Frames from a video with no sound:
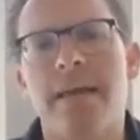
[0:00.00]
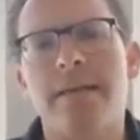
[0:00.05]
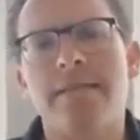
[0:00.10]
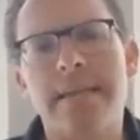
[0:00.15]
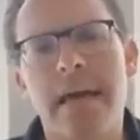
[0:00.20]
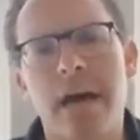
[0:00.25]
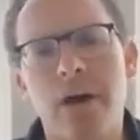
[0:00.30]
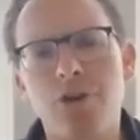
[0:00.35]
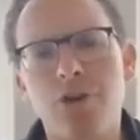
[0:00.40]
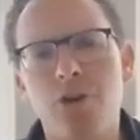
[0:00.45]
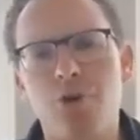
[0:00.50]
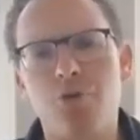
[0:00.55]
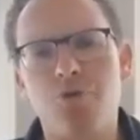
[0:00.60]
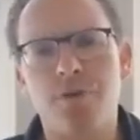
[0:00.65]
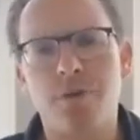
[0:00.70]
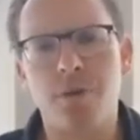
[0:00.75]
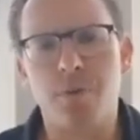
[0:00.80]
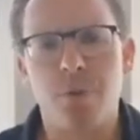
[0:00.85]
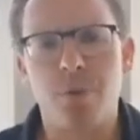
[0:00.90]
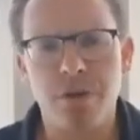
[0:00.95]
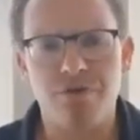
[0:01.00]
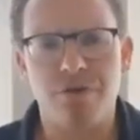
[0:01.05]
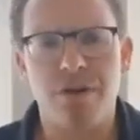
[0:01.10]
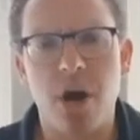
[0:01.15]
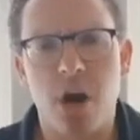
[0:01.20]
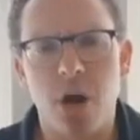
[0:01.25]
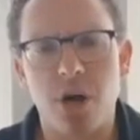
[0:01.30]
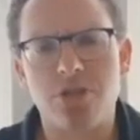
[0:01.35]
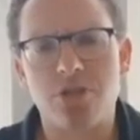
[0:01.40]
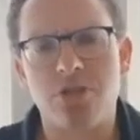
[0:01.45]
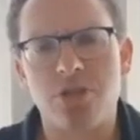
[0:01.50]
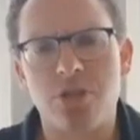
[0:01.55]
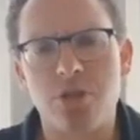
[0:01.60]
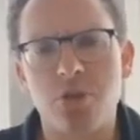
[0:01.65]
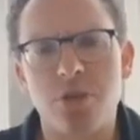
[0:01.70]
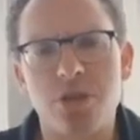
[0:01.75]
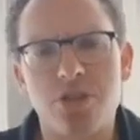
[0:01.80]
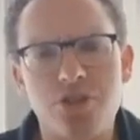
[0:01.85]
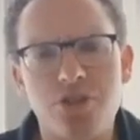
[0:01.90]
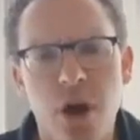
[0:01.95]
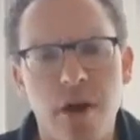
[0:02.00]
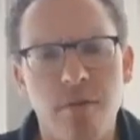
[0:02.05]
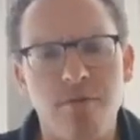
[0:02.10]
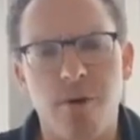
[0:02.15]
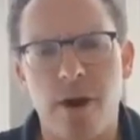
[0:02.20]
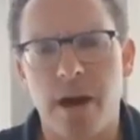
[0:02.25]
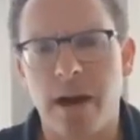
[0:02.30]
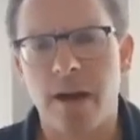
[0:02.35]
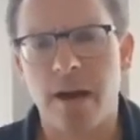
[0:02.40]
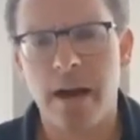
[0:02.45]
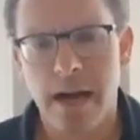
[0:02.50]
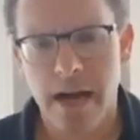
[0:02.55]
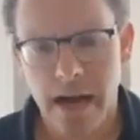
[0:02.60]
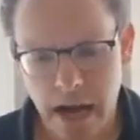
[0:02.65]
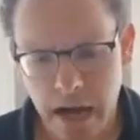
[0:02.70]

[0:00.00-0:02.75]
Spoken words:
tell you with regards to the software.